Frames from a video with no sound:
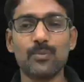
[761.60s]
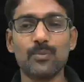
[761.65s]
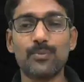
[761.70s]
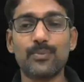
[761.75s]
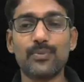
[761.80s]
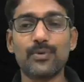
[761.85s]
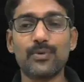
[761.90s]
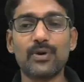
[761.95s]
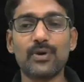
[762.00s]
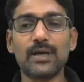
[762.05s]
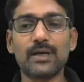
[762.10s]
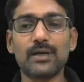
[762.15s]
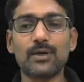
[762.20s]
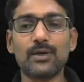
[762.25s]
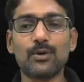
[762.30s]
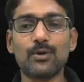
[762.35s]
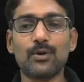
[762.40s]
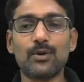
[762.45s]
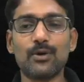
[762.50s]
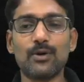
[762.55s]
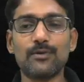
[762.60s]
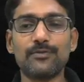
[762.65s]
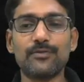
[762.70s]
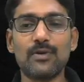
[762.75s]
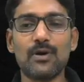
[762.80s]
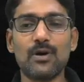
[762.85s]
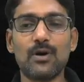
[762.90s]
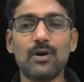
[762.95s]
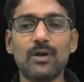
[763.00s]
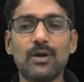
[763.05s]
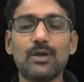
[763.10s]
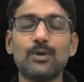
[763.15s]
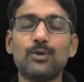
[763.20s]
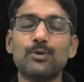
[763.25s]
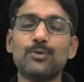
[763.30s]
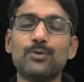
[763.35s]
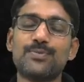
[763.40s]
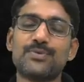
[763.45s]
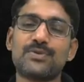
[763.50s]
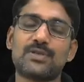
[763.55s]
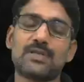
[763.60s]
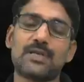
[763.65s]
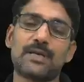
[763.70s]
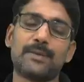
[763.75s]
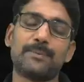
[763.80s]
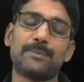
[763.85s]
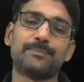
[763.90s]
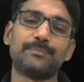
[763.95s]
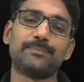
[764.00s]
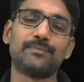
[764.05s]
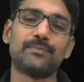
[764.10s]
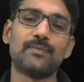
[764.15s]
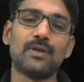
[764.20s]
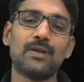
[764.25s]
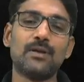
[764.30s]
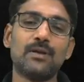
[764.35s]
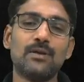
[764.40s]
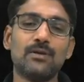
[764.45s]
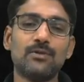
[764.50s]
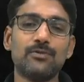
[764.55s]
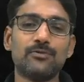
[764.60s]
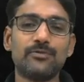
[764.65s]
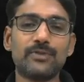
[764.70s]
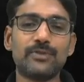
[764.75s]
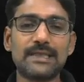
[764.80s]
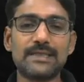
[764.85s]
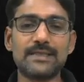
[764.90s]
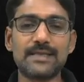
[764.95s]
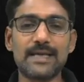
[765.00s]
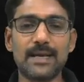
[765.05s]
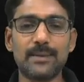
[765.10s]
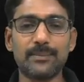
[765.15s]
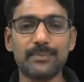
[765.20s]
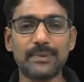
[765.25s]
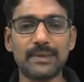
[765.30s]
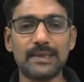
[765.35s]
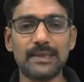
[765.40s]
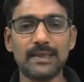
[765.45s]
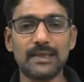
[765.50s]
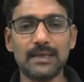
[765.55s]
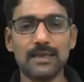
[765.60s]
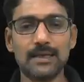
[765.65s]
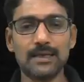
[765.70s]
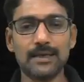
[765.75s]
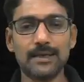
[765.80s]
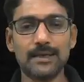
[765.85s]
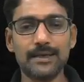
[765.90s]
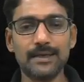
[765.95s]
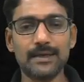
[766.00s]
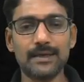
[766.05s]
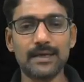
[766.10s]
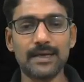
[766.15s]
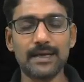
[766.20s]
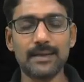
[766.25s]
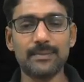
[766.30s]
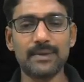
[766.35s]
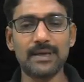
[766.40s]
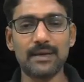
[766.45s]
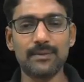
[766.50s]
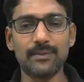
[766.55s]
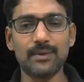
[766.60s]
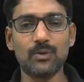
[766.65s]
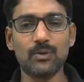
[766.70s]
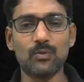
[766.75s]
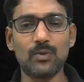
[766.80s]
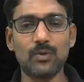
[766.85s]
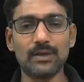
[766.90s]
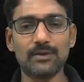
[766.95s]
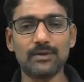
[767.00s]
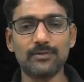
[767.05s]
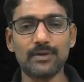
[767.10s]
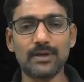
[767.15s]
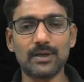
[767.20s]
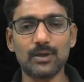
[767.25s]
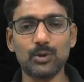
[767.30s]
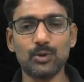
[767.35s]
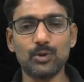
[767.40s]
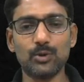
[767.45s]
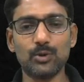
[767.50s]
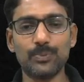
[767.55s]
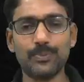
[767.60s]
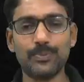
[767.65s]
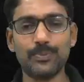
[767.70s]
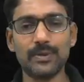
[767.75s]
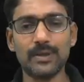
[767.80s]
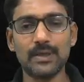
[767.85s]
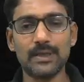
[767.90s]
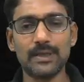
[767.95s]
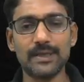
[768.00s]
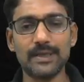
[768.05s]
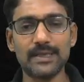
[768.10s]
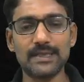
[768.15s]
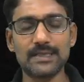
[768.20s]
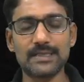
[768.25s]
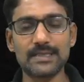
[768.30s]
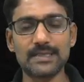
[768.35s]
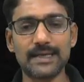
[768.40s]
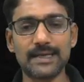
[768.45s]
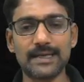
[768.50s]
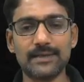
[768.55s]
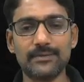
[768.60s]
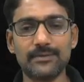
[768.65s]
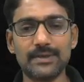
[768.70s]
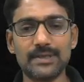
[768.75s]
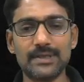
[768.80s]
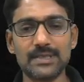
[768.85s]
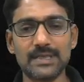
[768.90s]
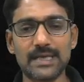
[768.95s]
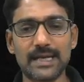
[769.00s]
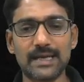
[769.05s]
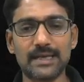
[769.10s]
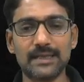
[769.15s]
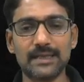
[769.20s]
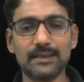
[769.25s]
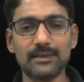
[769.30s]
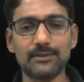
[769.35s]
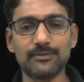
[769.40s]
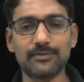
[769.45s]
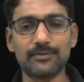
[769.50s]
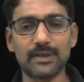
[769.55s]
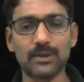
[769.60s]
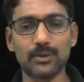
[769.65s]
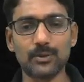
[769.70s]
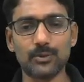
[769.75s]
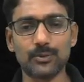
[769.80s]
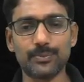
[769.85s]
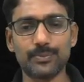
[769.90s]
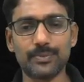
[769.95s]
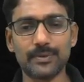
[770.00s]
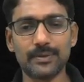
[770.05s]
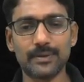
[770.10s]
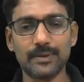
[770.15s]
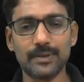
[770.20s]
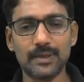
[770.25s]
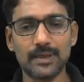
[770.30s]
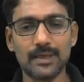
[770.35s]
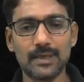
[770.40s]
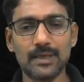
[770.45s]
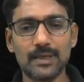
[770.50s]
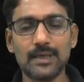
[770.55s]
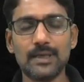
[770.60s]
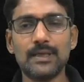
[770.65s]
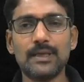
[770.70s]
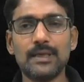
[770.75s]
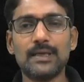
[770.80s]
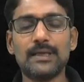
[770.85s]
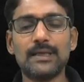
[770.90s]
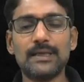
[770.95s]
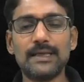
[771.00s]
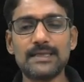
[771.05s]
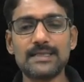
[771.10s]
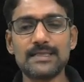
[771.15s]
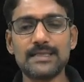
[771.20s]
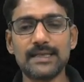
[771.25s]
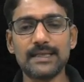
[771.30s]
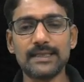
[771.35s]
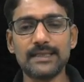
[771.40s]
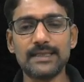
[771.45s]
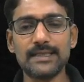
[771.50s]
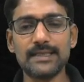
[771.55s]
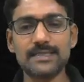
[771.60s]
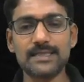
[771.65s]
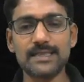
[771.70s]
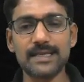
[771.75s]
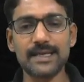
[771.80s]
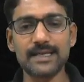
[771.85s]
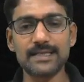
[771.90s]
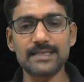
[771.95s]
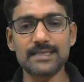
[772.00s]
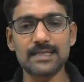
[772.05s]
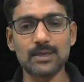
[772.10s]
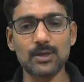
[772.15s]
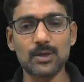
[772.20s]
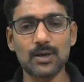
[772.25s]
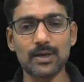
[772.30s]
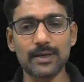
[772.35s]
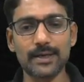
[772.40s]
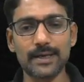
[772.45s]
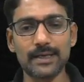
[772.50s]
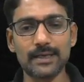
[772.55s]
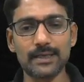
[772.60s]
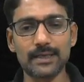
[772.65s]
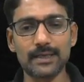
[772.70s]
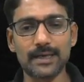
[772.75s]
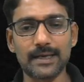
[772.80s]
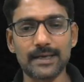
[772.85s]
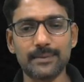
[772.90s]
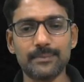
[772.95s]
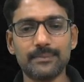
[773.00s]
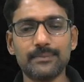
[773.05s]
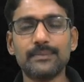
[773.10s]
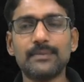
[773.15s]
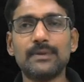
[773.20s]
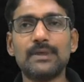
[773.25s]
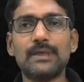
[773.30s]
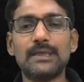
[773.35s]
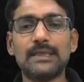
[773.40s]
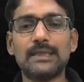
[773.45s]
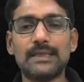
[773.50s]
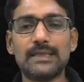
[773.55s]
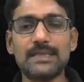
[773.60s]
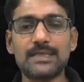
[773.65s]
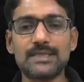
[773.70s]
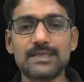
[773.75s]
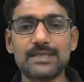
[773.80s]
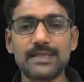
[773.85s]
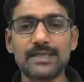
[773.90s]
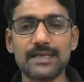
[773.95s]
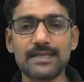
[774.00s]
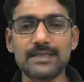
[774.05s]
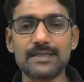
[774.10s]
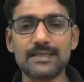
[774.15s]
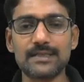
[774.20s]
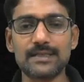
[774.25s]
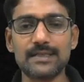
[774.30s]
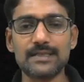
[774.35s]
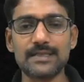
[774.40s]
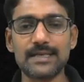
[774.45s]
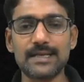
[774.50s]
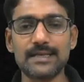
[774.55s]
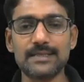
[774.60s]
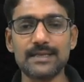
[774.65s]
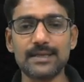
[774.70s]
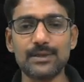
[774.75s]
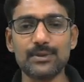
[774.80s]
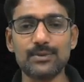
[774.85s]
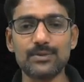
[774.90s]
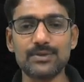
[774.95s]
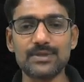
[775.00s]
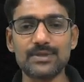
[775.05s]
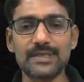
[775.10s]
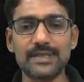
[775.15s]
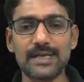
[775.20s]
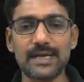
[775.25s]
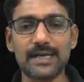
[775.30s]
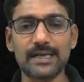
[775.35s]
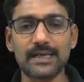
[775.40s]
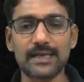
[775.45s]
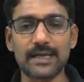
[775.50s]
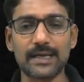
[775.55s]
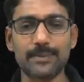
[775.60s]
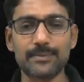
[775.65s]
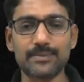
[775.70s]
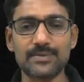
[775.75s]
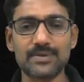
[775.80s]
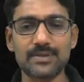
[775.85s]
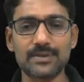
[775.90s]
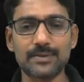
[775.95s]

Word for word: product of all loops time. for example here I am having one for loop inside which another for loop let's say this takes log n time this takes this executes n times